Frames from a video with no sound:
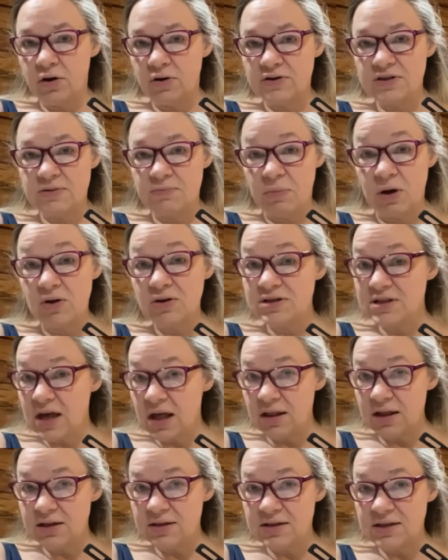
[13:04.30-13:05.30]
milk
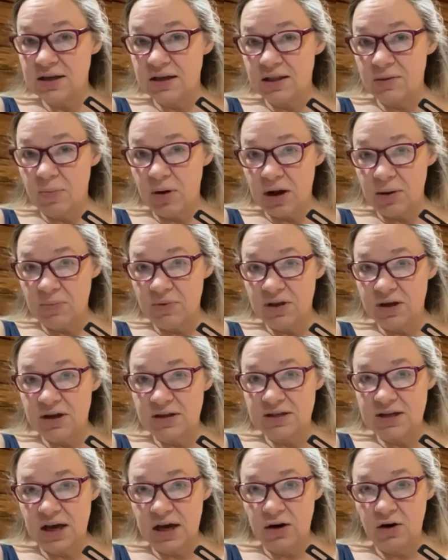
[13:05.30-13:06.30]
solids in the bottom of the
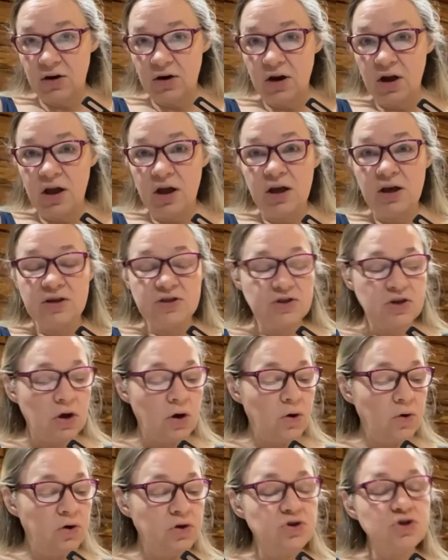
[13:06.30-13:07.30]
container.
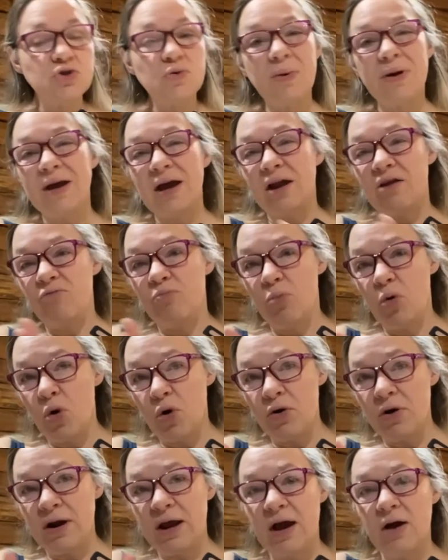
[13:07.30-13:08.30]
So you just want to kind of
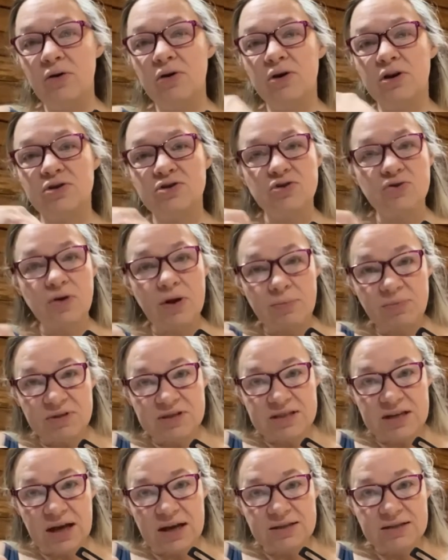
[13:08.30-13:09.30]
pour it out. You can scrape the
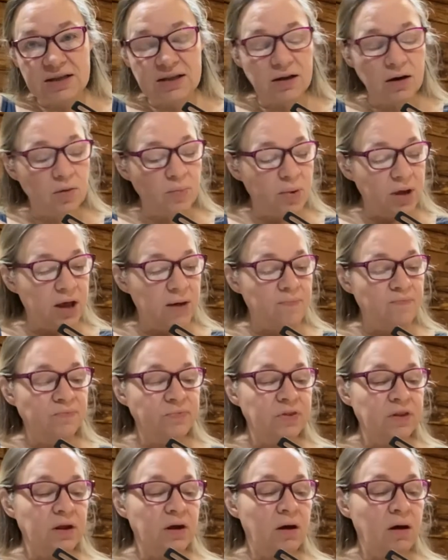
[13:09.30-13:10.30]
sides a little bit.
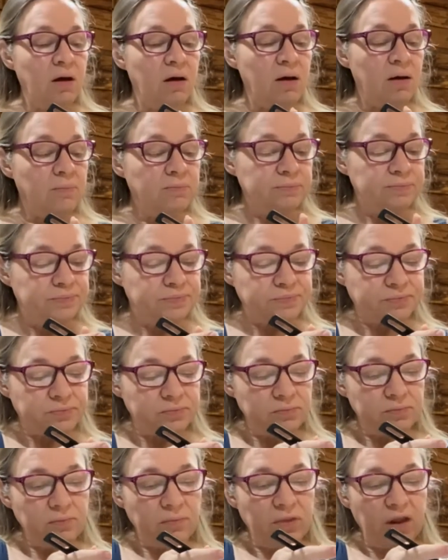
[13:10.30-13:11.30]

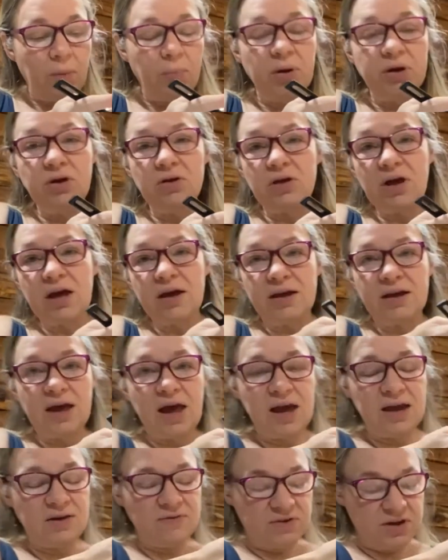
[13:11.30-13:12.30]
But you'll
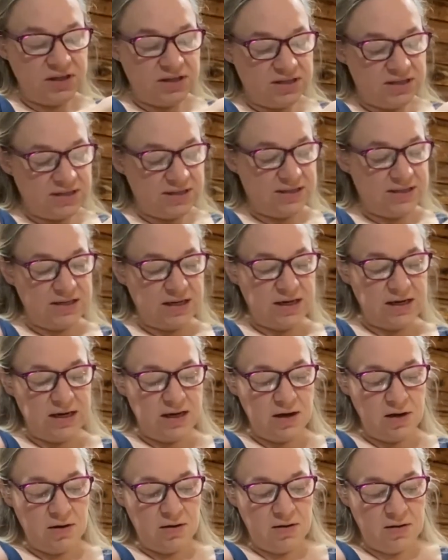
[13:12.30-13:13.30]
kind of get to
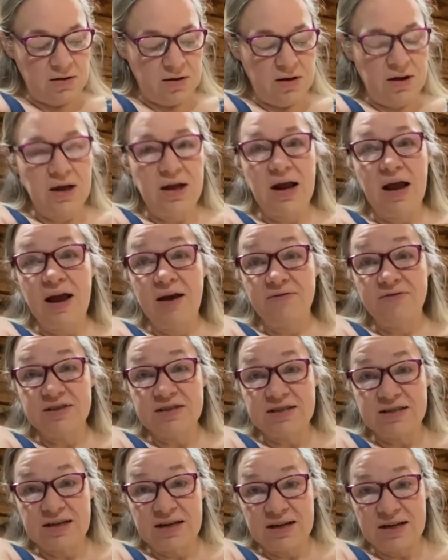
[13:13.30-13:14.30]
see, I have to
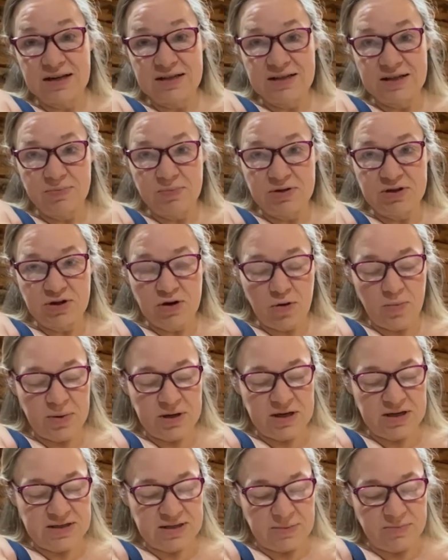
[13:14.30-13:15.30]
stand on tippy toe
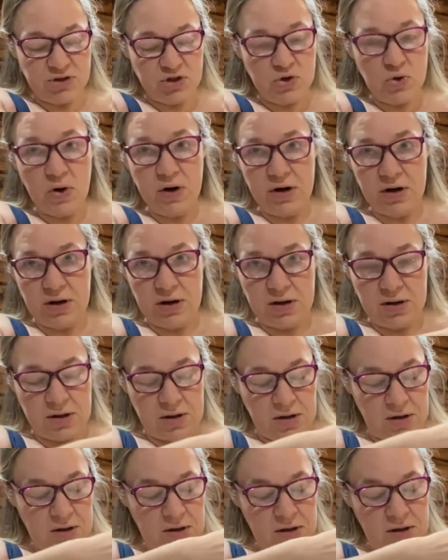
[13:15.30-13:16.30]
because I'm short.
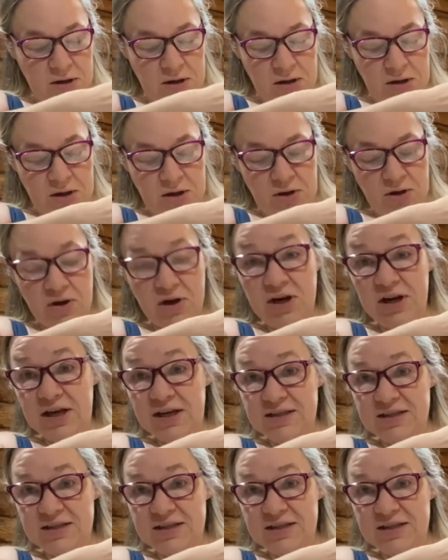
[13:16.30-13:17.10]
You're gonna get to